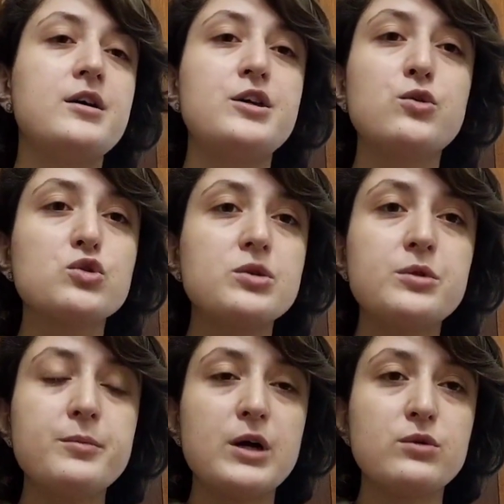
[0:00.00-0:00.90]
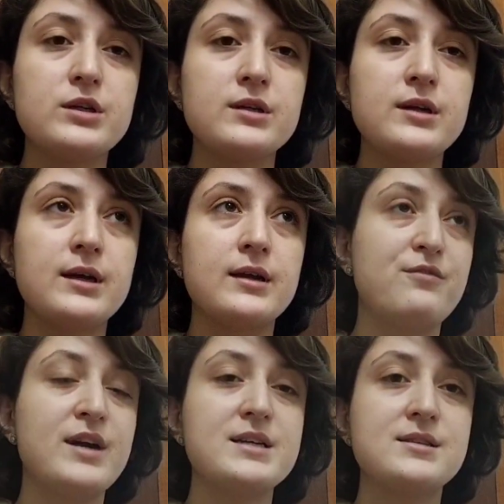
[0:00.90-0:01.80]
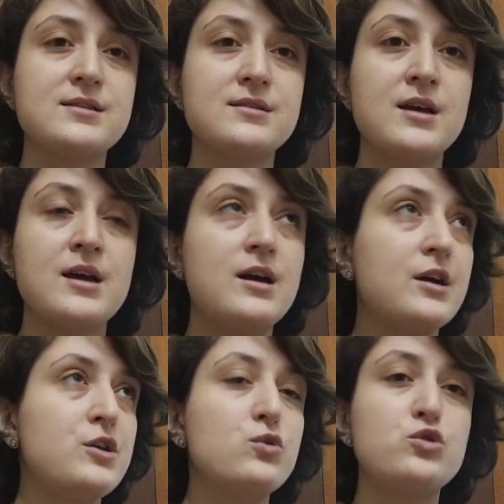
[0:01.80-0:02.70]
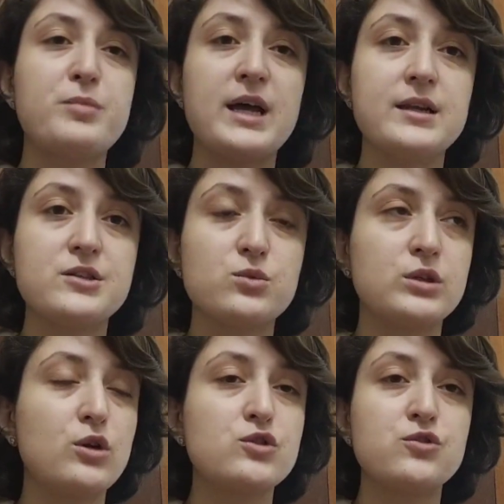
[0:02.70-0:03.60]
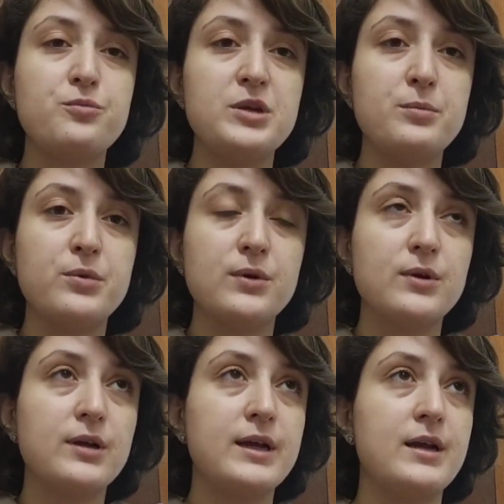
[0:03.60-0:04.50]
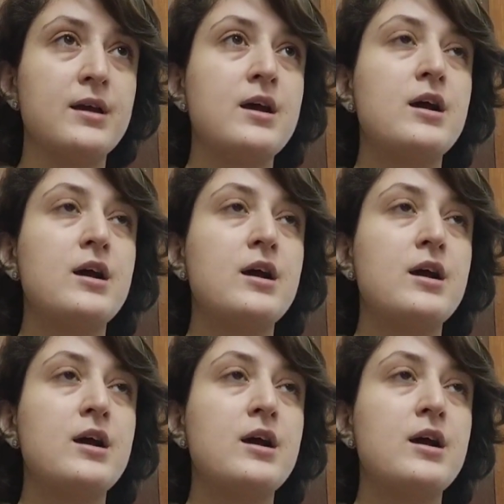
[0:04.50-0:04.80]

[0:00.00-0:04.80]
He goes up the mountain and he finds a huge palace with lots of people and